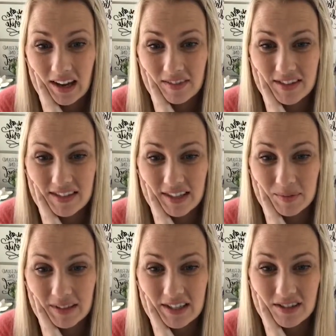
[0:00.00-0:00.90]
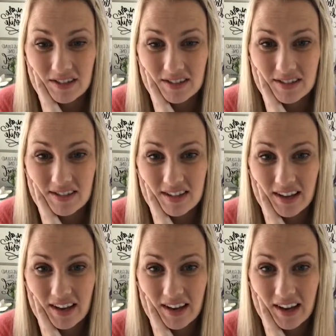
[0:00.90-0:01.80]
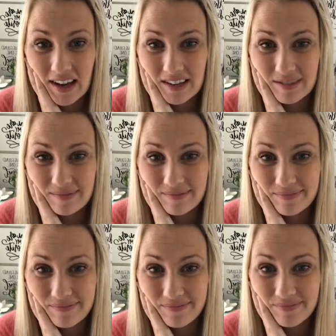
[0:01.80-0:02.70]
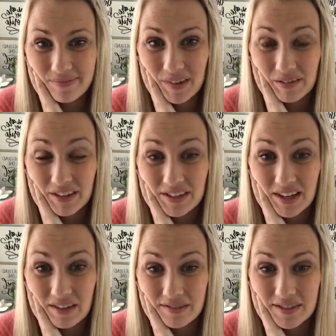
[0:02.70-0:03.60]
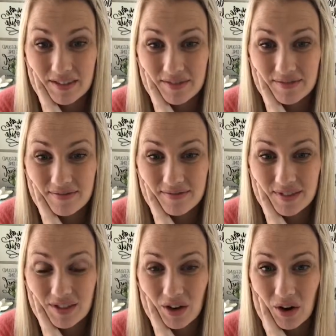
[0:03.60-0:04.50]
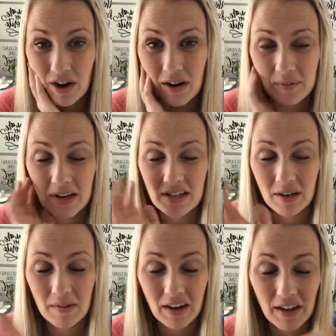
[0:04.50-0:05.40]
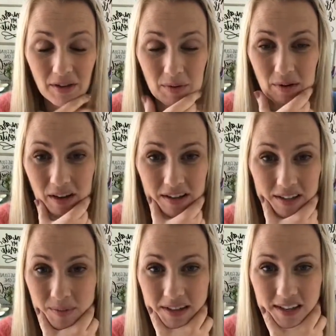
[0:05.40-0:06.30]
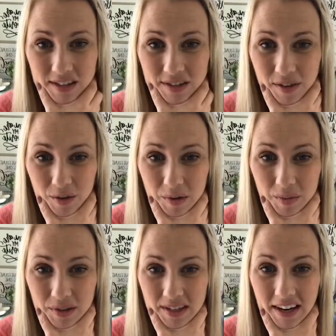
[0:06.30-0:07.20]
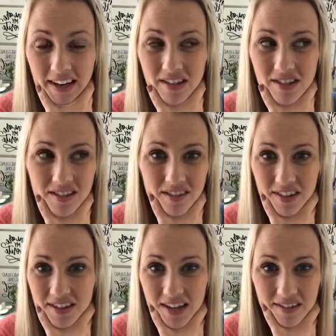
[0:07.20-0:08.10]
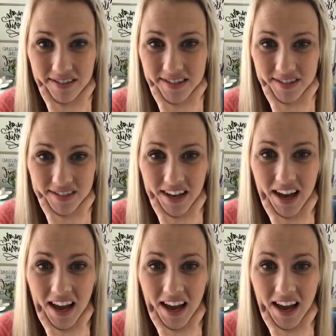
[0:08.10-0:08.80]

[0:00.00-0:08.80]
have these expectations of ourselves? So I'm not talking about expectations of other people today, just of ourselves.